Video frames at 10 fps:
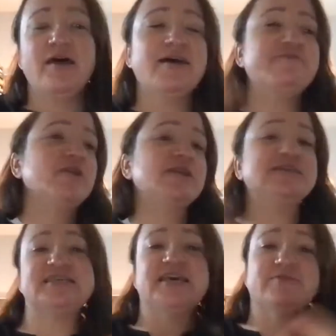i
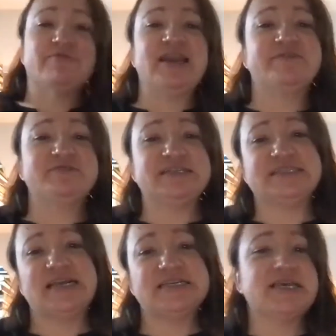volunteered right left and
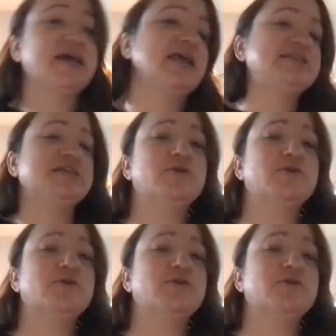center and i did